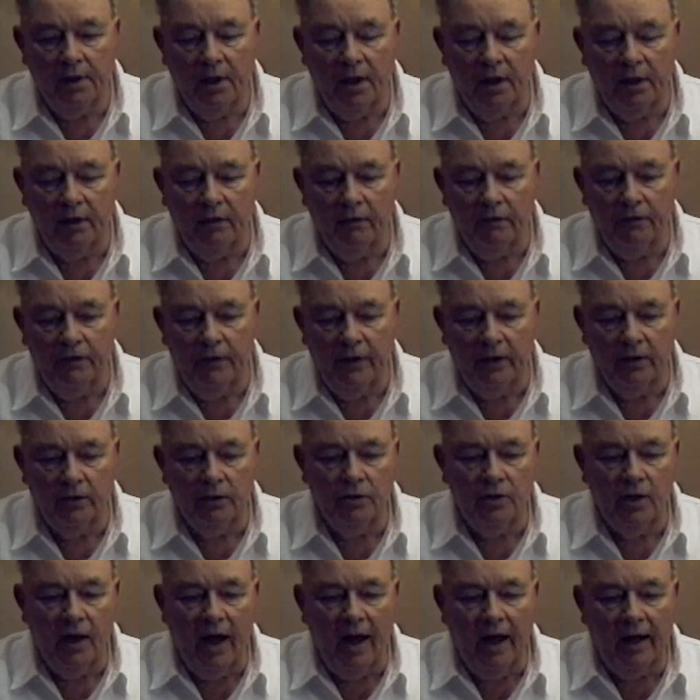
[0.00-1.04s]
And your
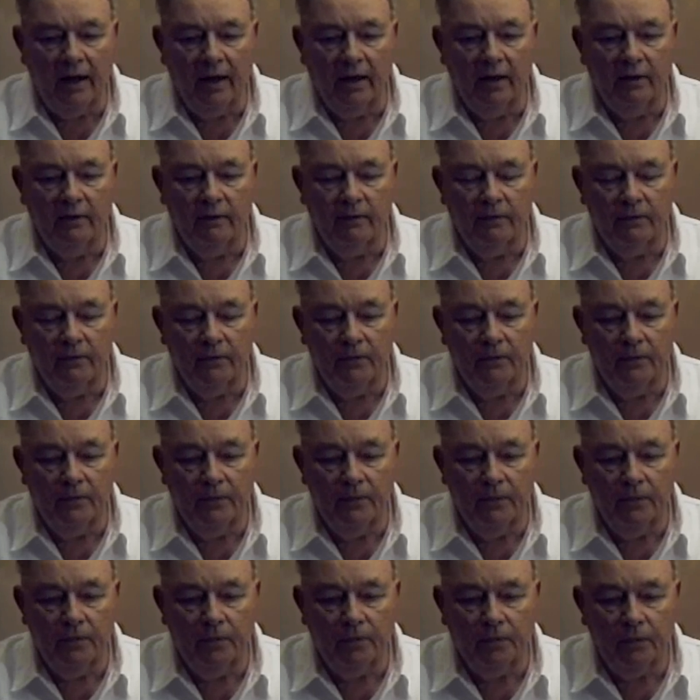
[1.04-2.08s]
field jacket.
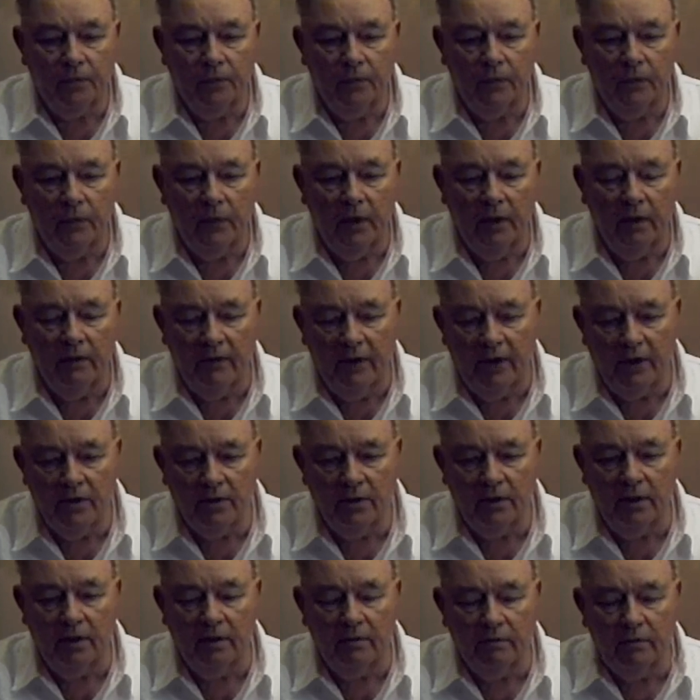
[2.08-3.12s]
And
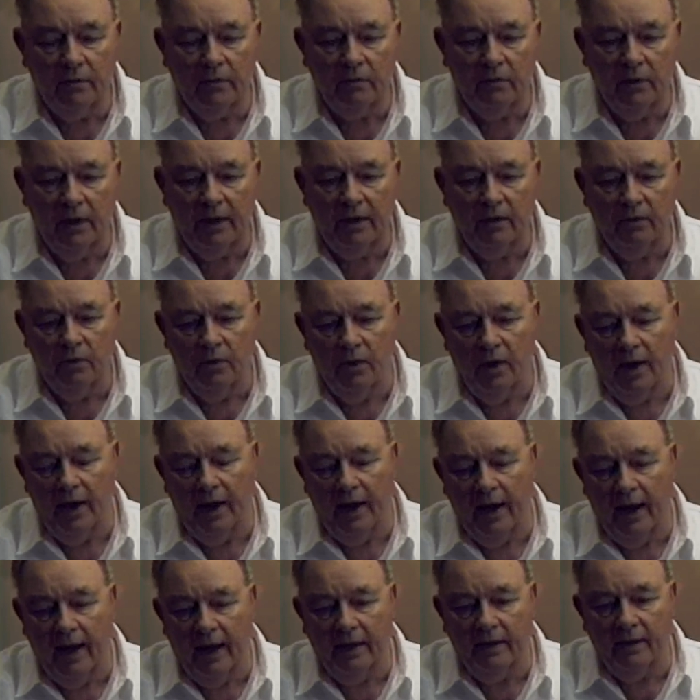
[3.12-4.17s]
eventually, later on,
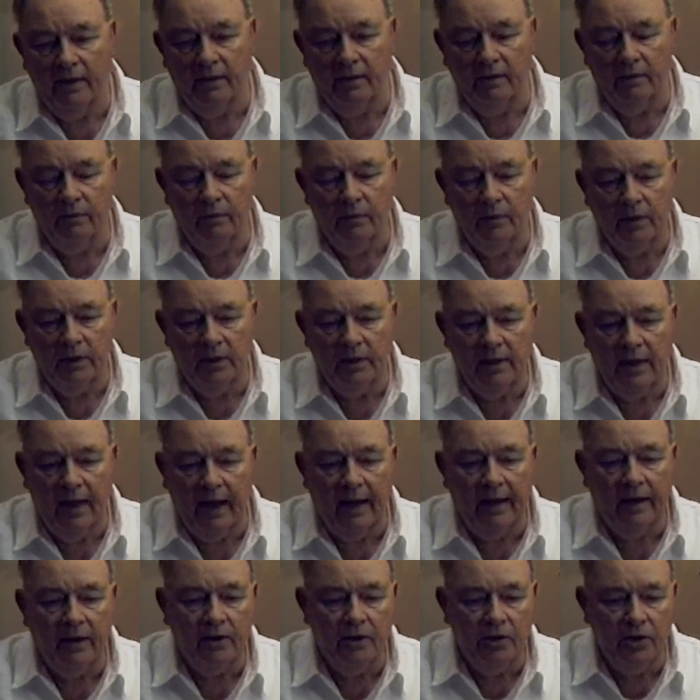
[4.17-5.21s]
I had a
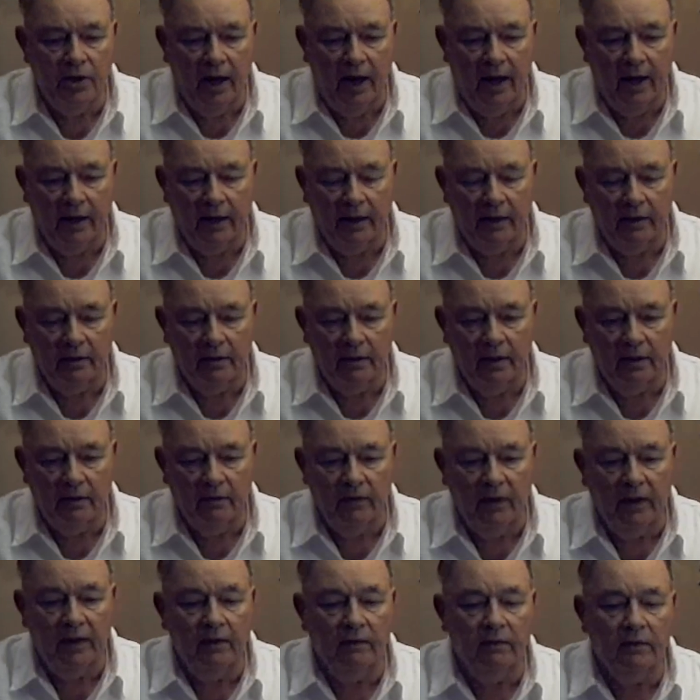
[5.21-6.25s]
tanker jacket. And
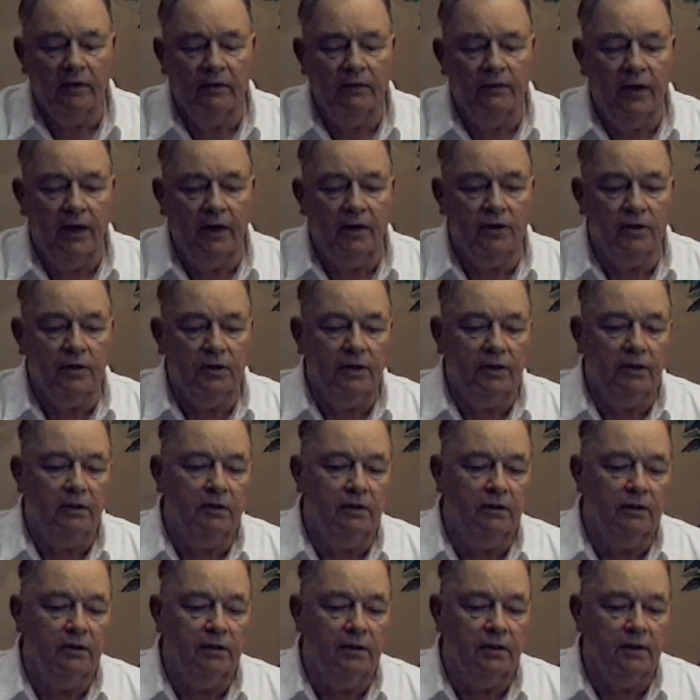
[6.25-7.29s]

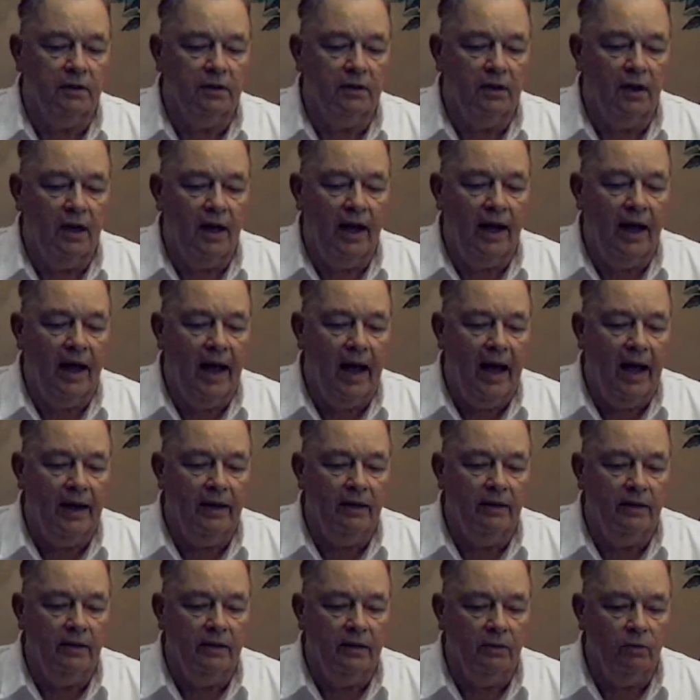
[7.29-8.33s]
eventually, I
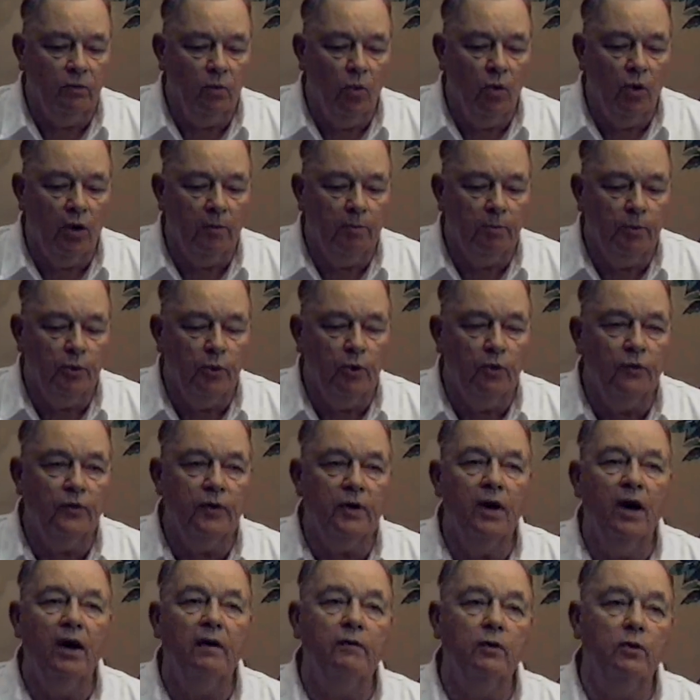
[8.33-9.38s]
had
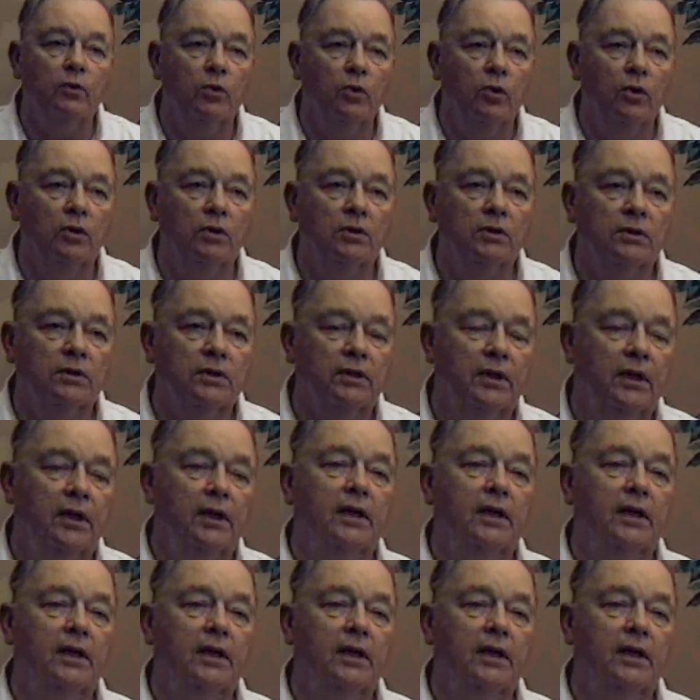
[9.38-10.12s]
waterproof coveralls